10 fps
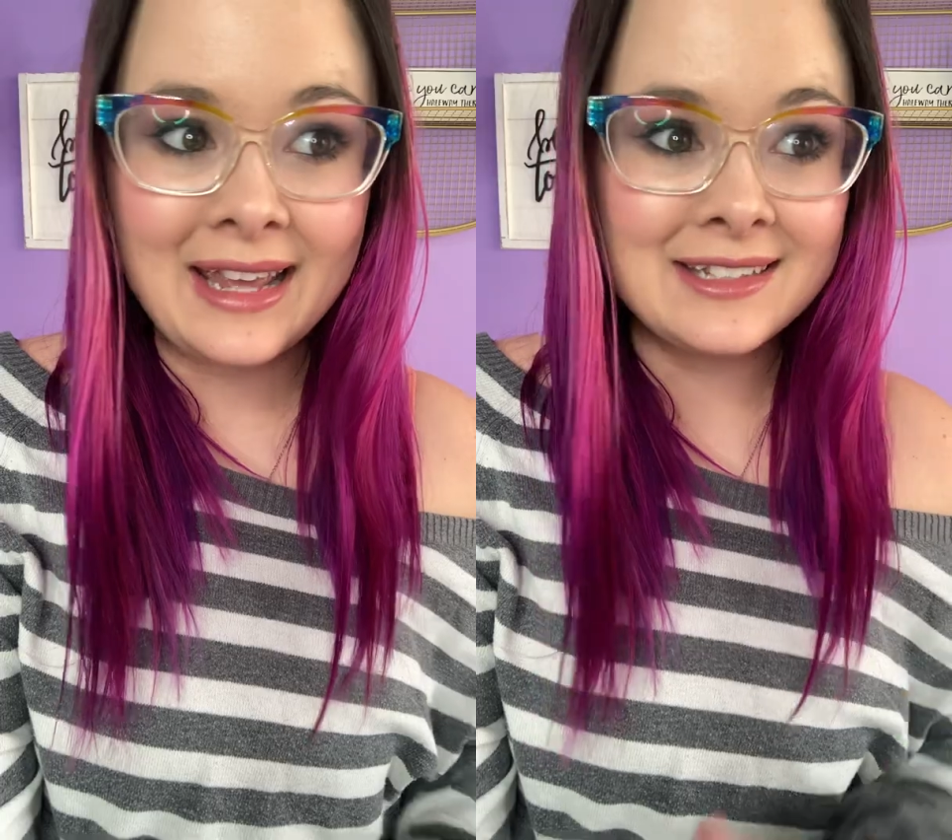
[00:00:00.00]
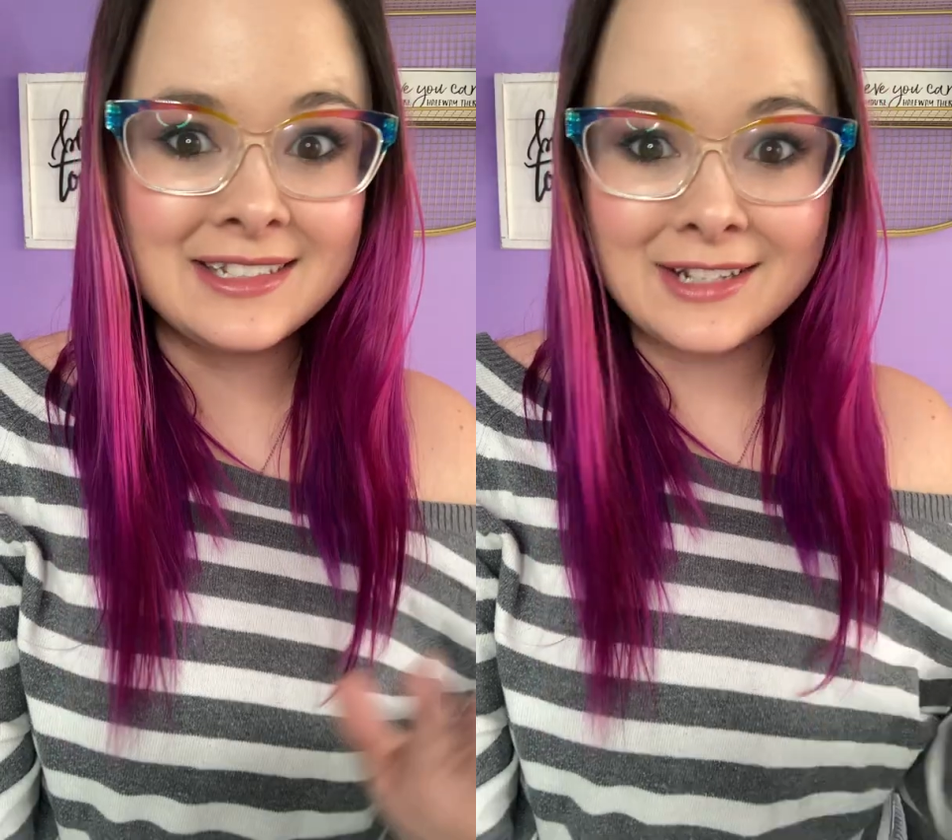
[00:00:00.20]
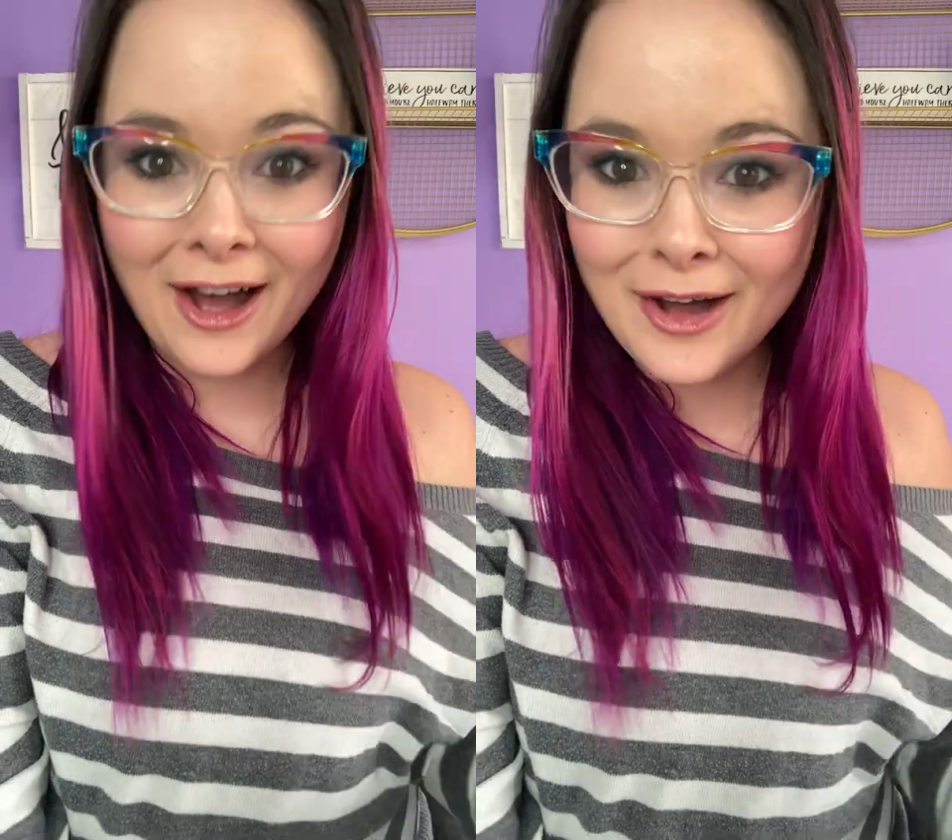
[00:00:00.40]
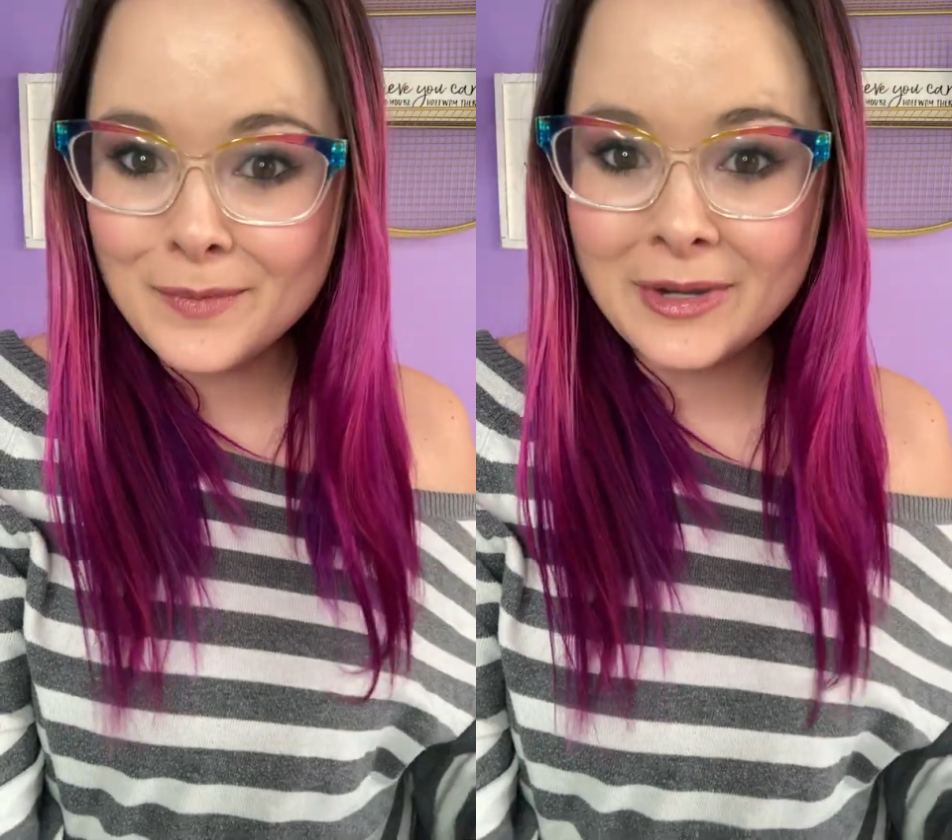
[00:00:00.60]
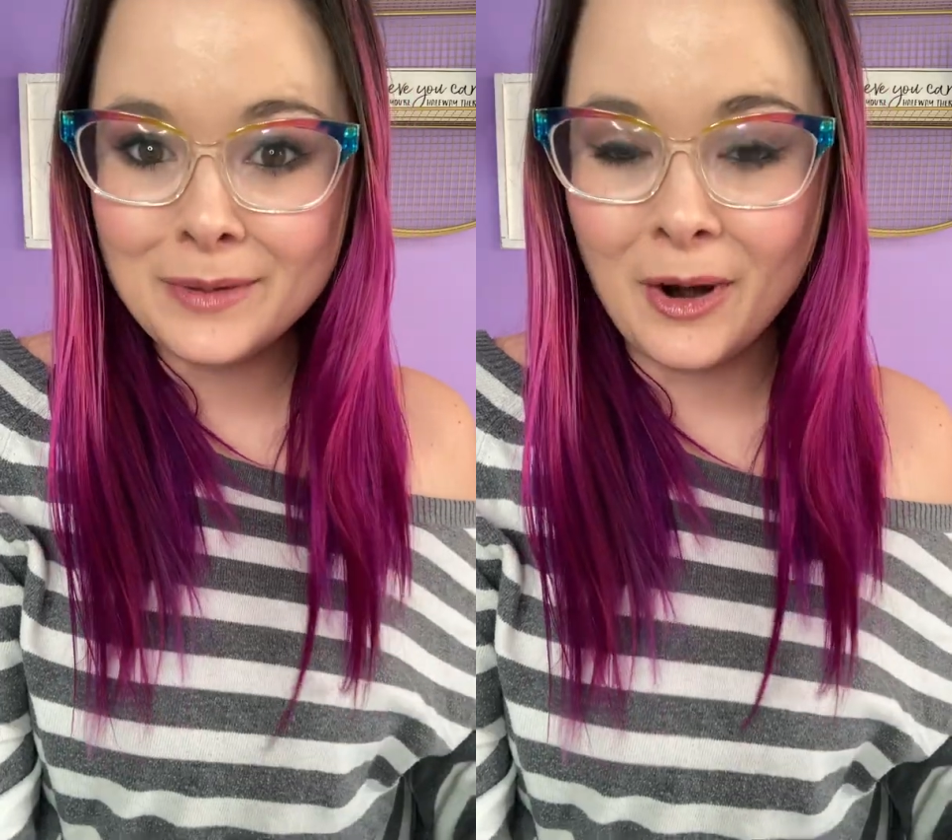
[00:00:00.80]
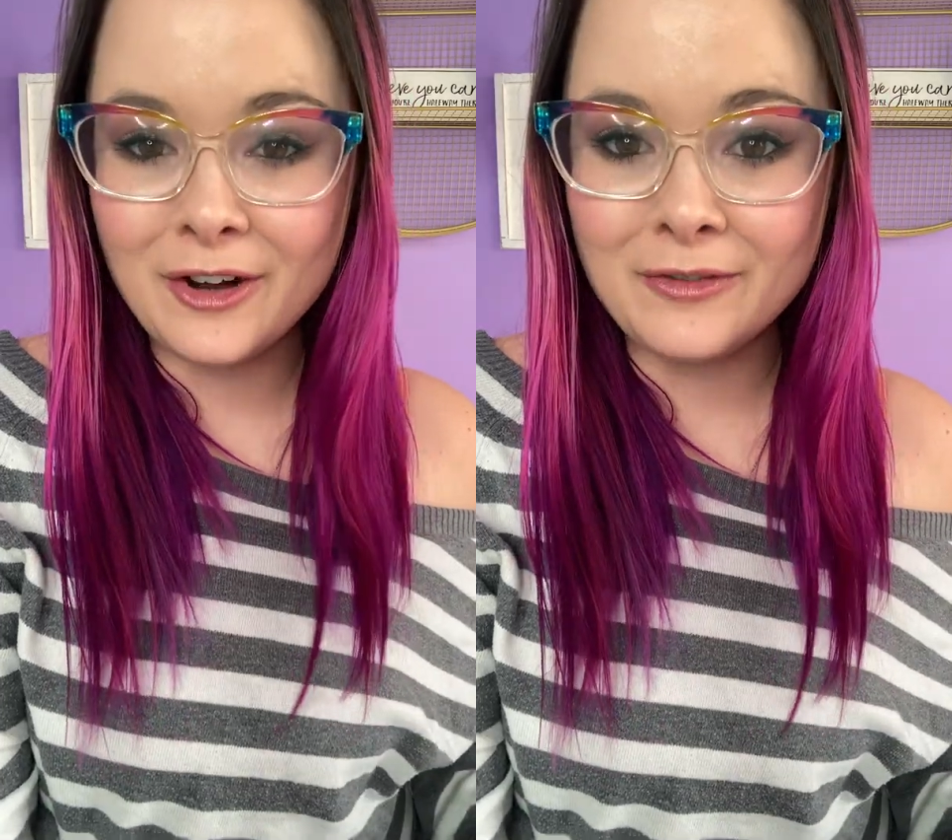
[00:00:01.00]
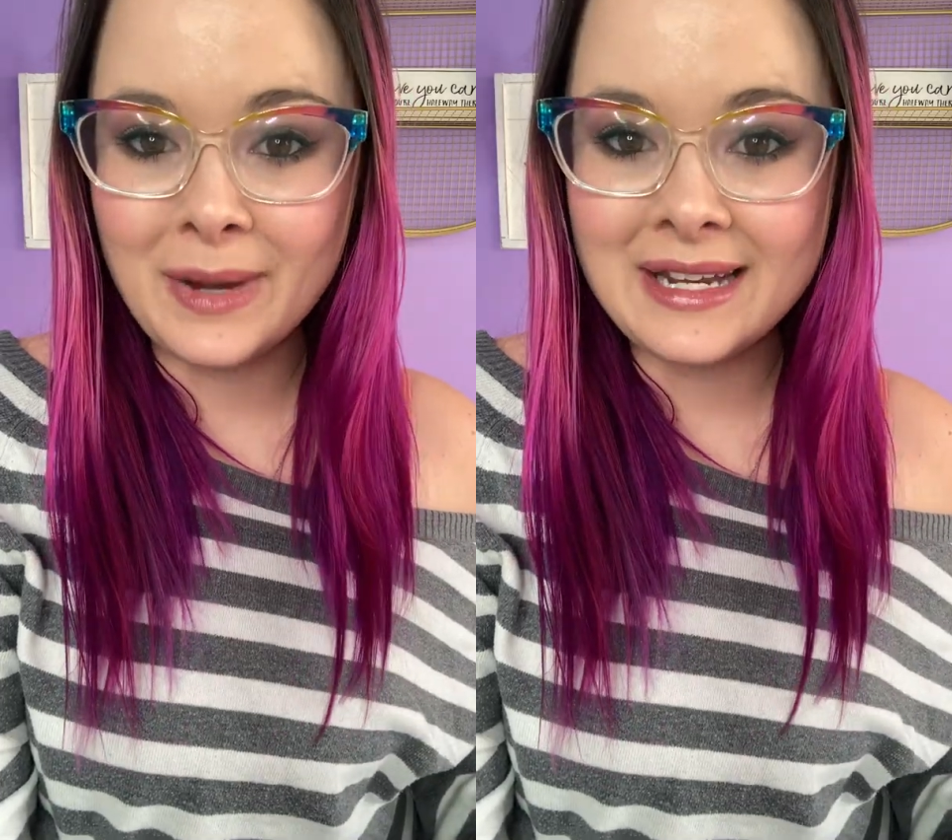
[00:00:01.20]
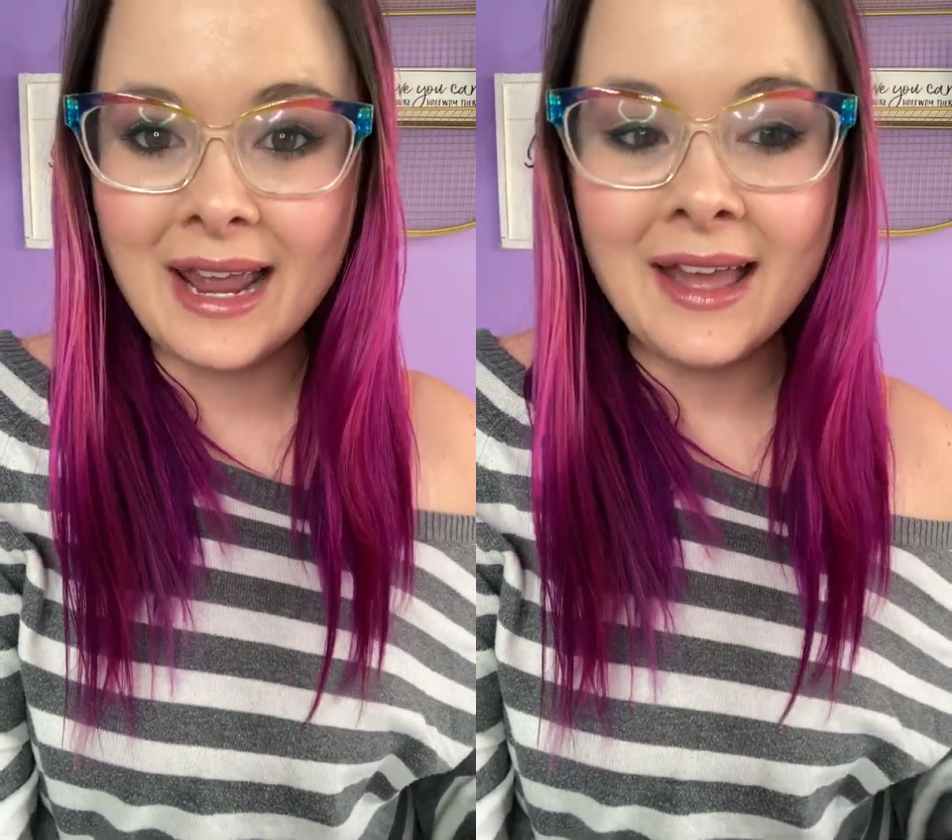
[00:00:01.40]
It's not a big part of
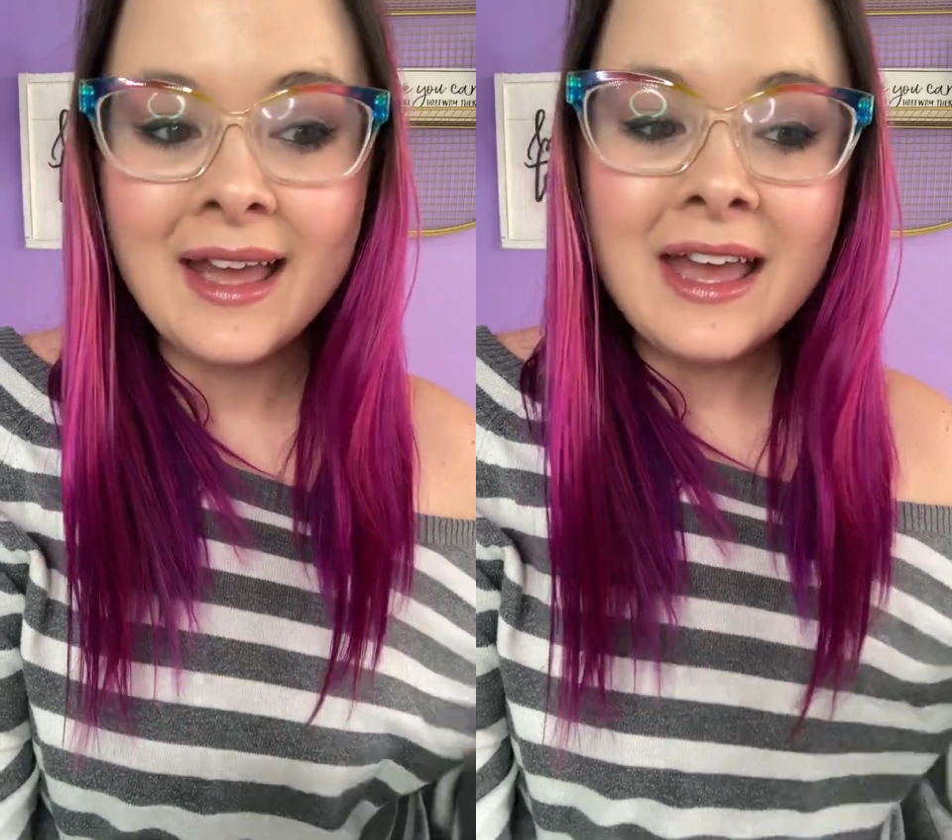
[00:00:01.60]
my day.